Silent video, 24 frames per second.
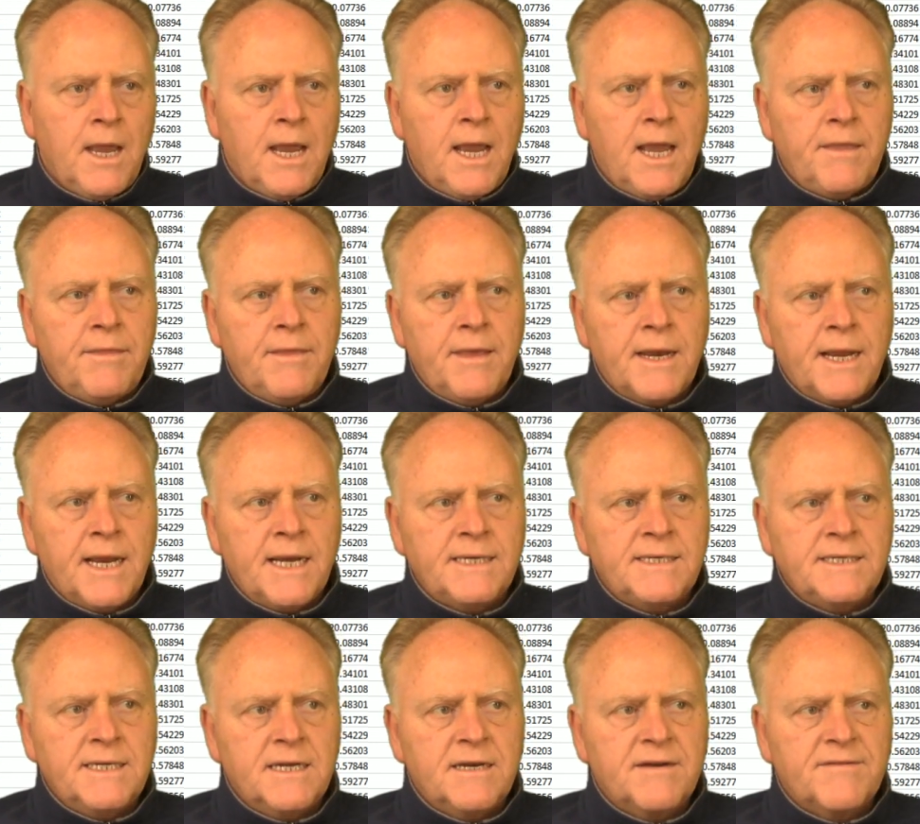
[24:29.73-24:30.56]
And then I
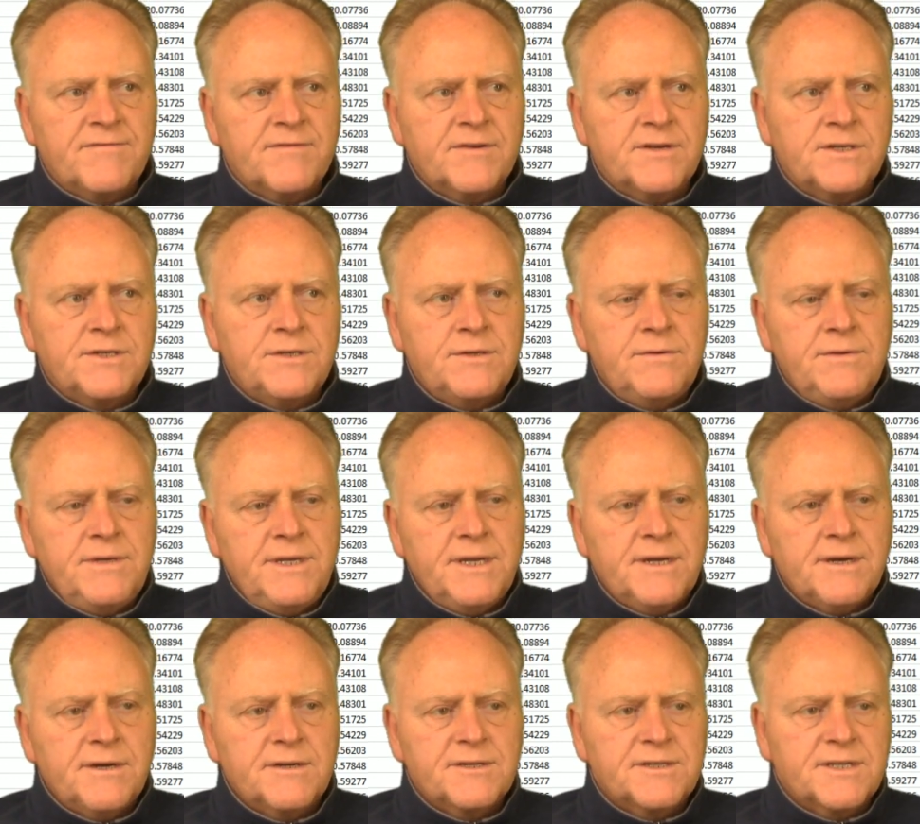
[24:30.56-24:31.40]
did it for 2
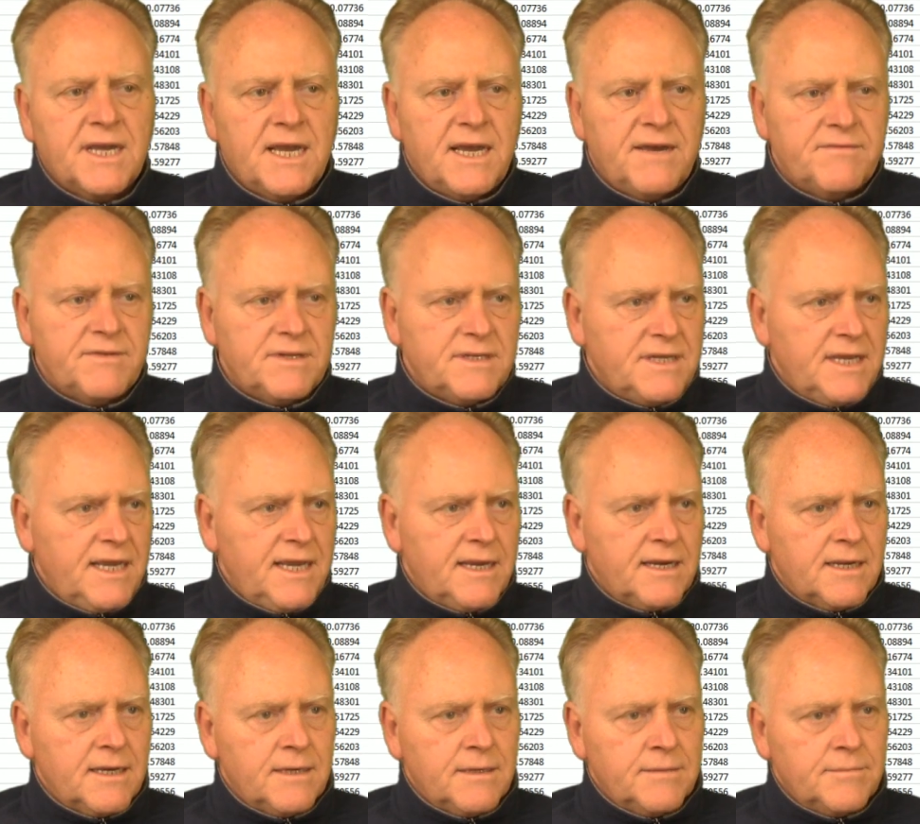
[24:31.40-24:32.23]
years. I have the
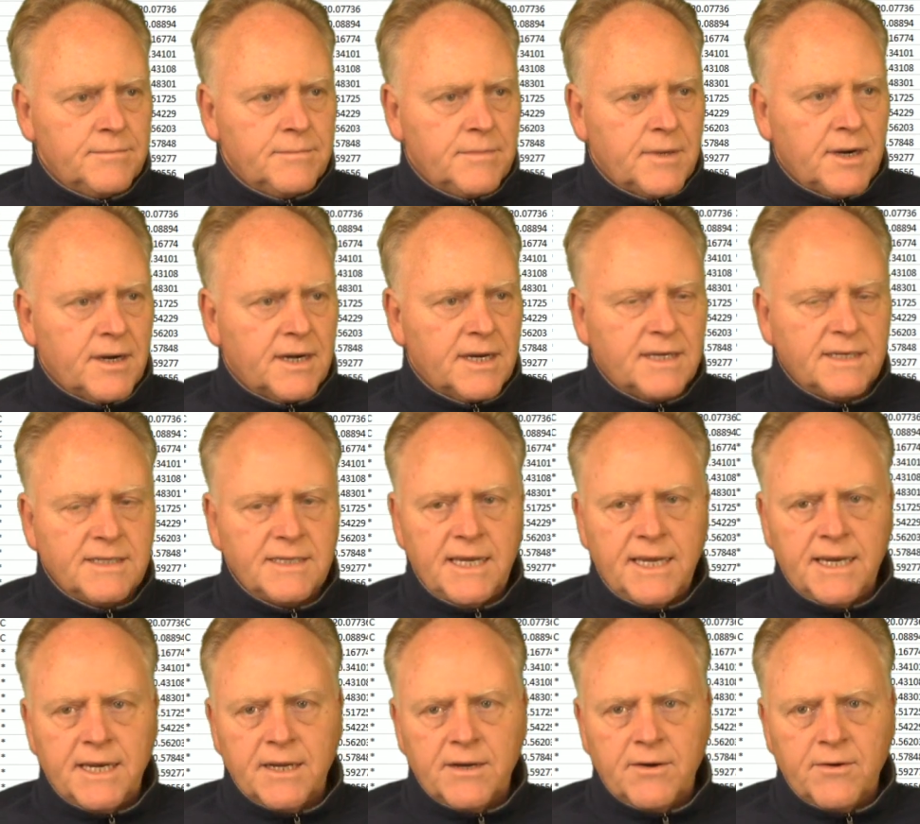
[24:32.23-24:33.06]
data, market
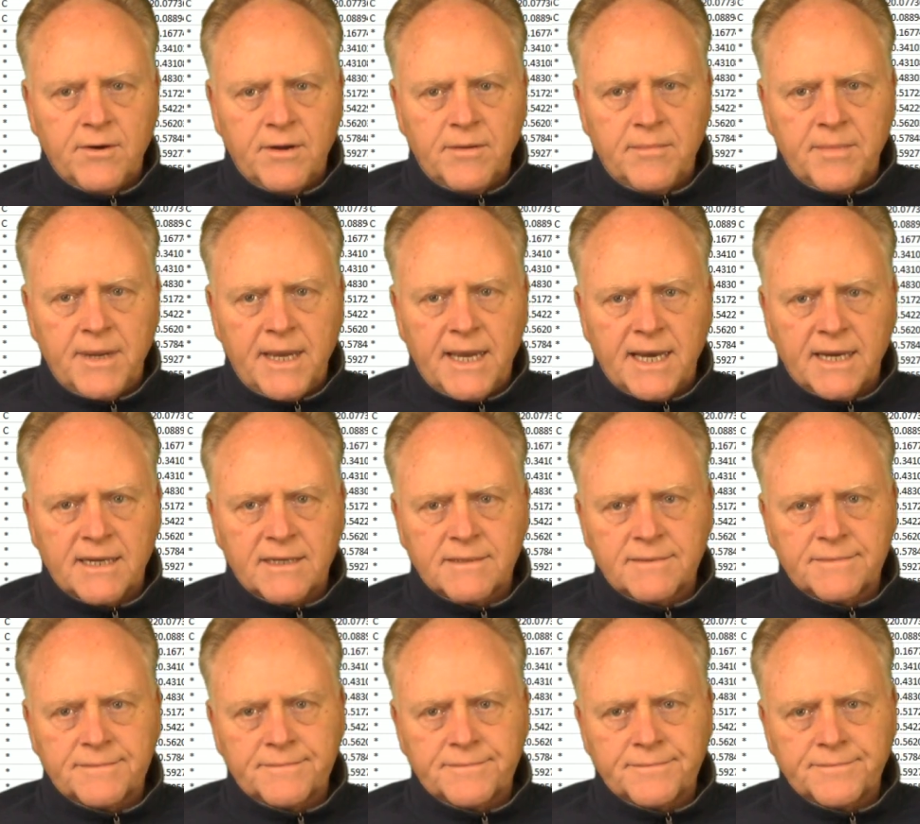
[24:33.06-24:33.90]
data, going back
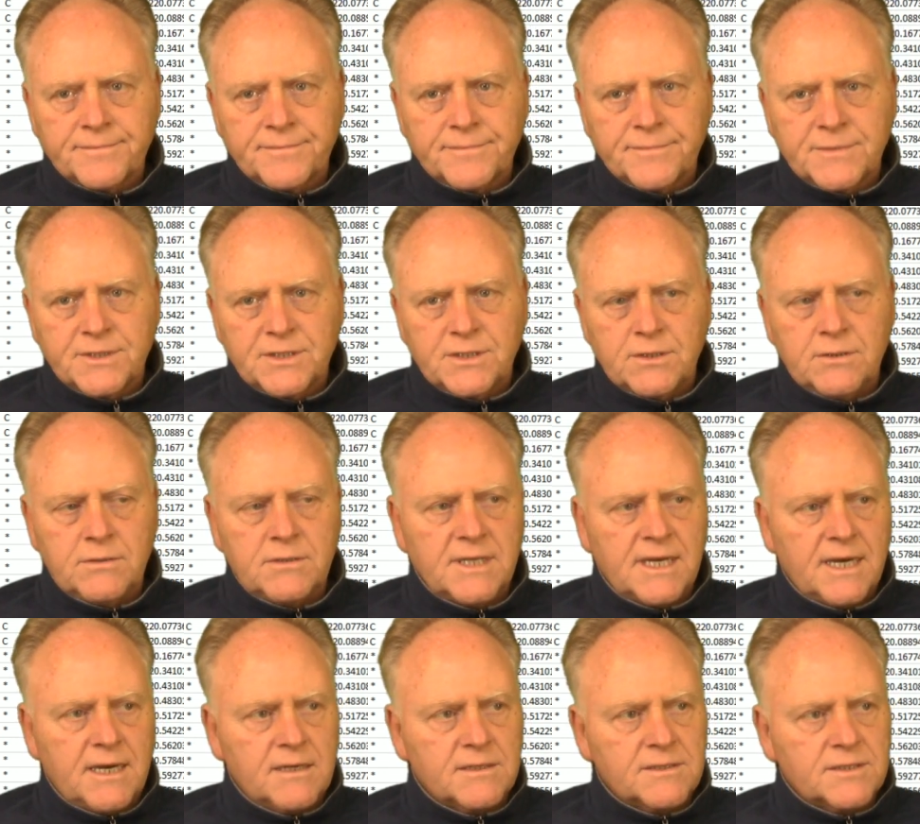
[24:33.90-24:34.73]

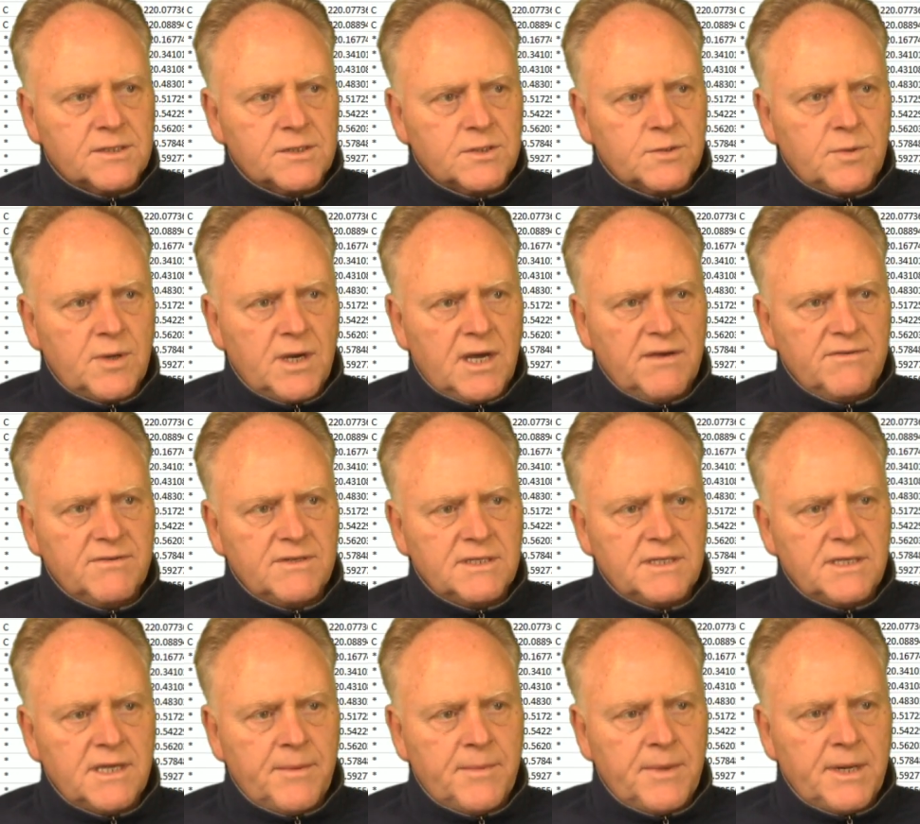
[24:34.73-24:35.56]
2012 in
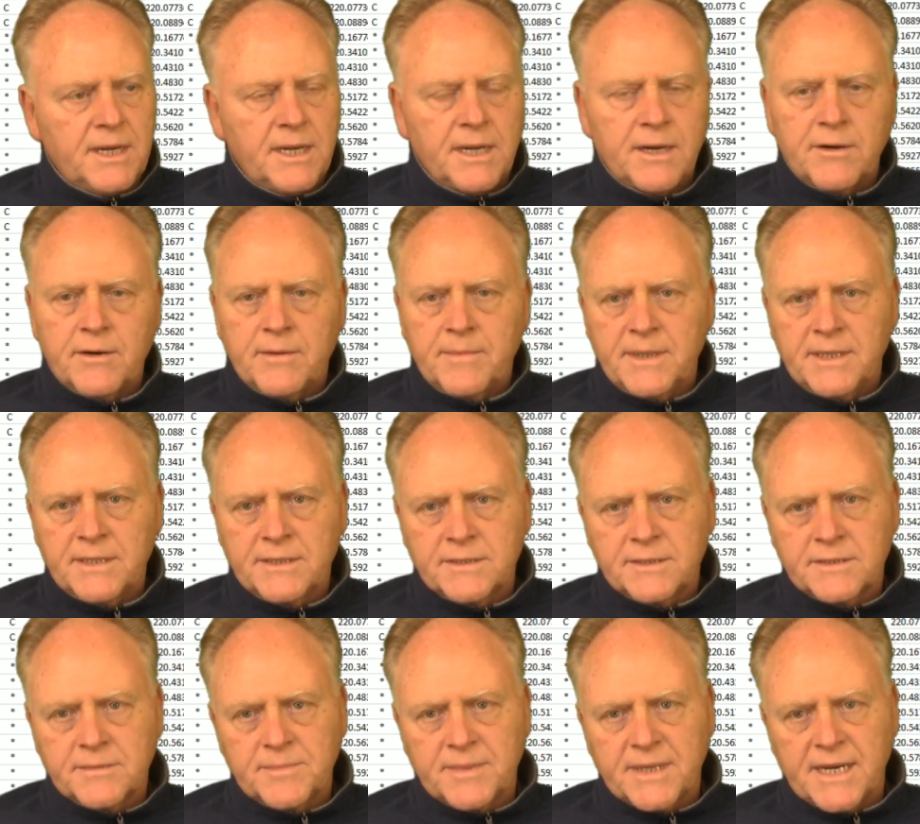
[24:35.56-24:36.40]
10-minute
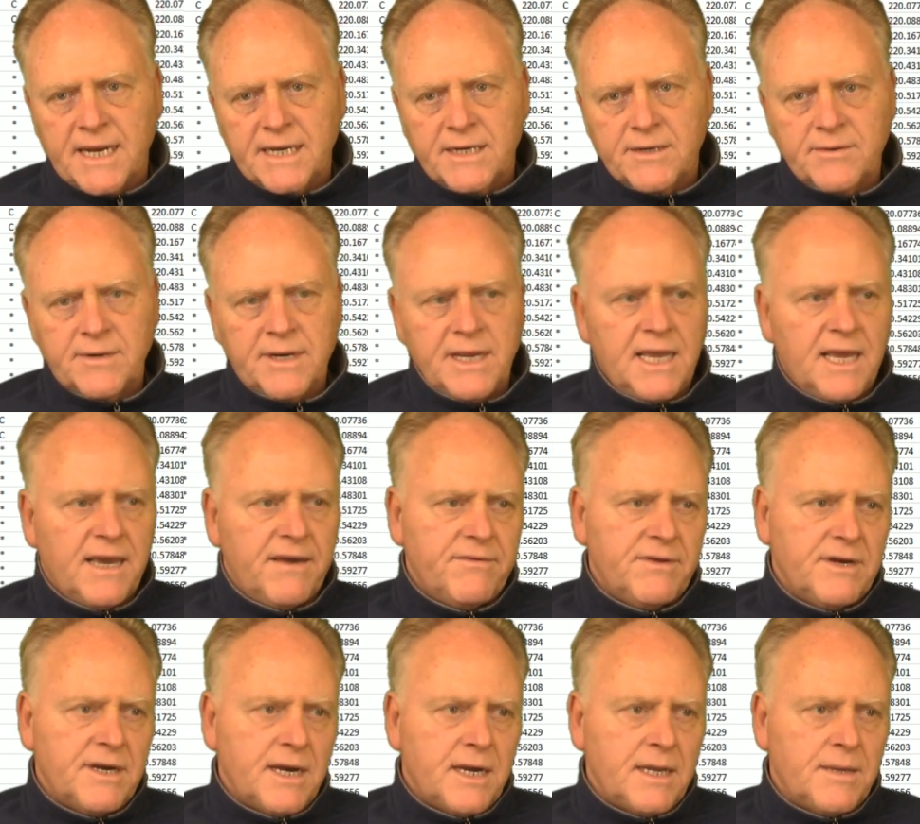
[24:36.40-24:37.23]
increments, but I don't have
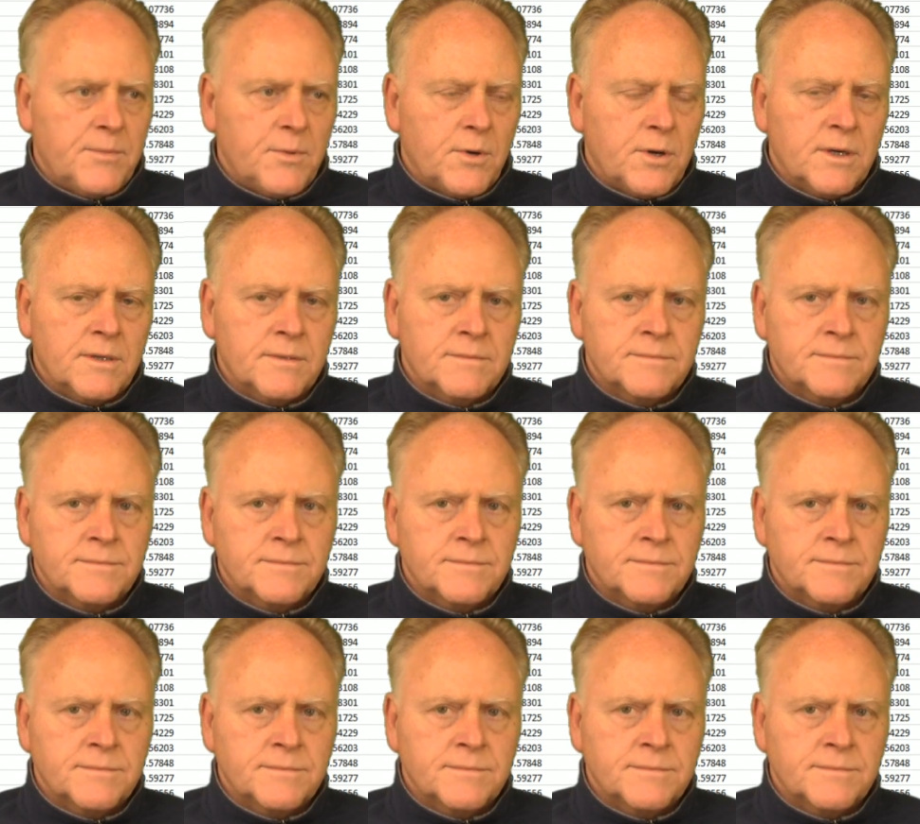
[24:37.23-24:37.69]
it anymore.